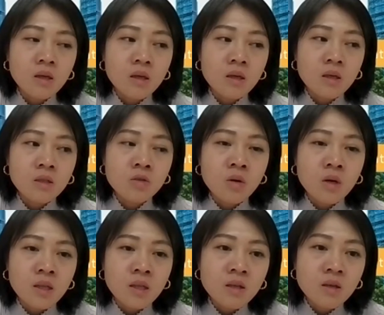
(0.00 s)
I
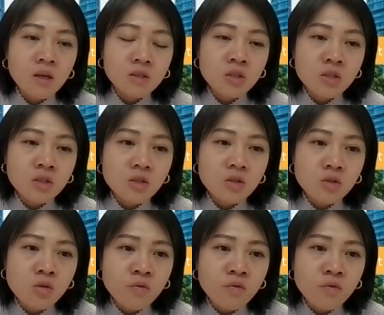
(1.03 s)
think just
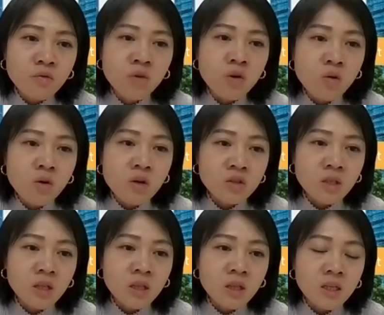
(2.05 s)
for your question,
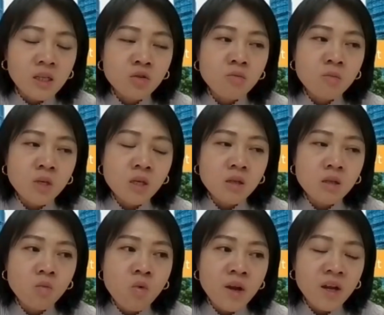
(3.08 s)
Glenn, do you mean
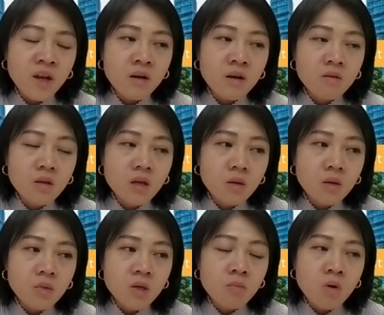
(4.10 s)
where
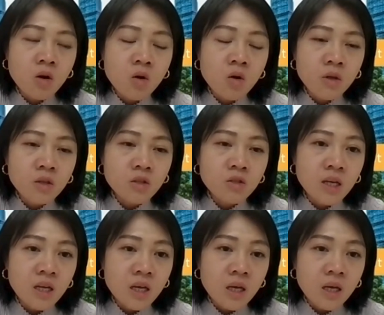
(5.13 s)
people are going to get
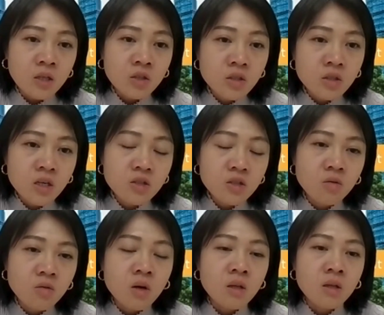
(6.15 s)
education, or
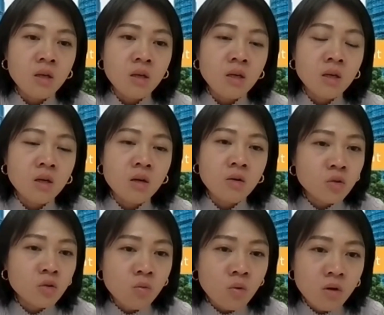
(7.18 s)
are they going to
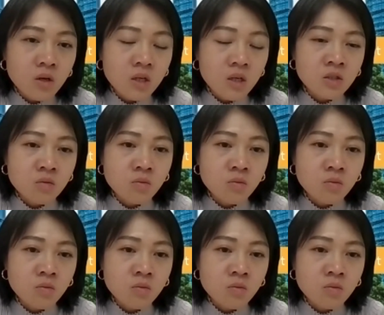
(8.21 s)
work? I just